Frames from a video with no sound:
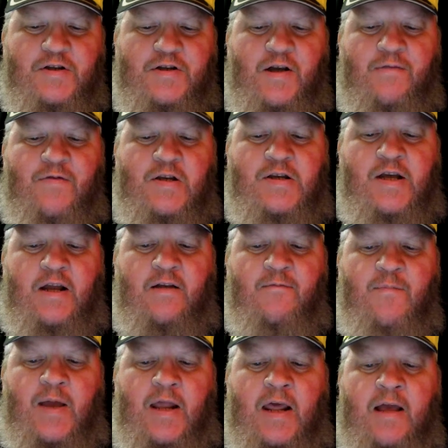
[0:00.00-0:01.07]
of the tent of
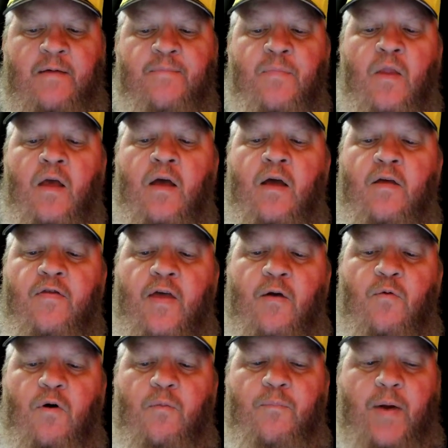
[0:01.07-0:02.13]
meeting, They
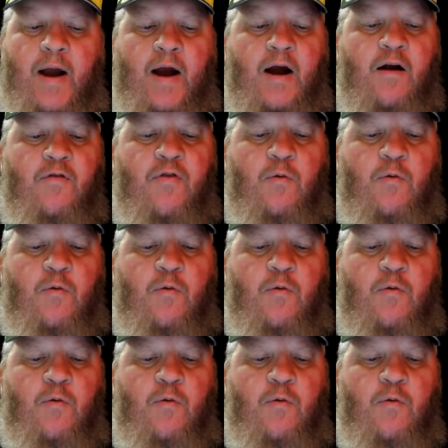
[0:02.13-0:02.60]
will bear